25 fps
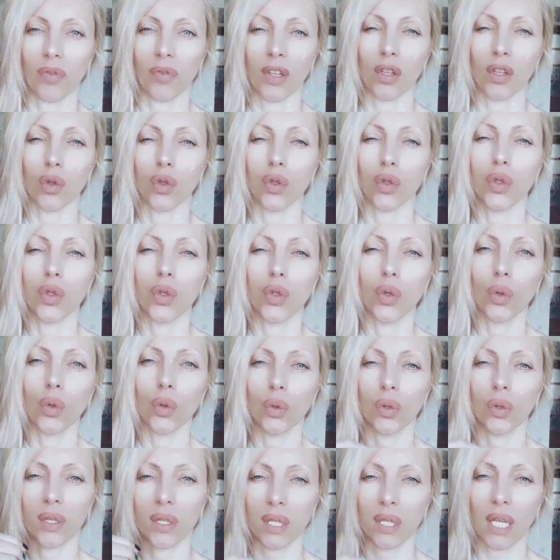When you
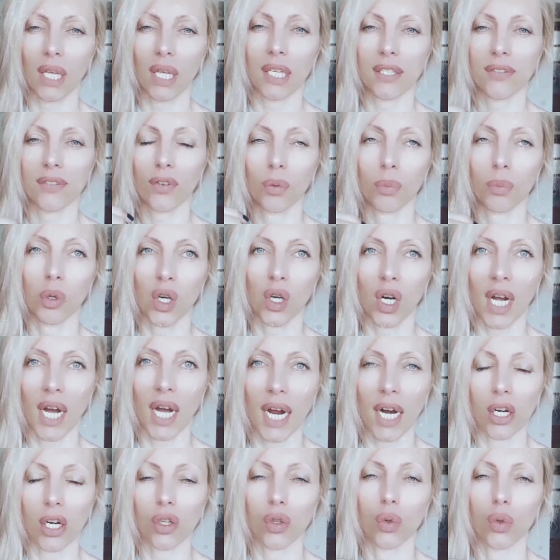do things from your
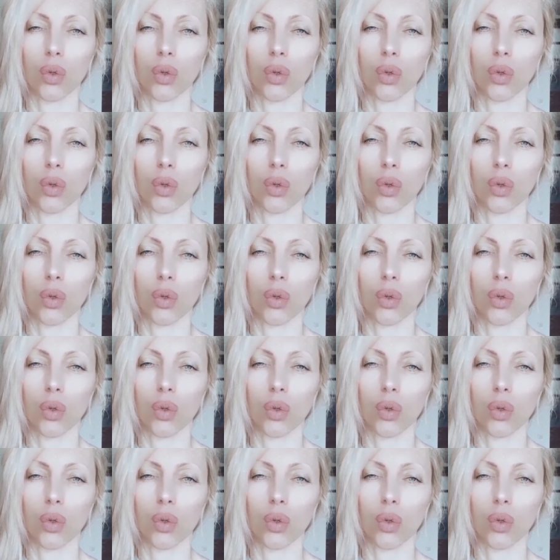heart,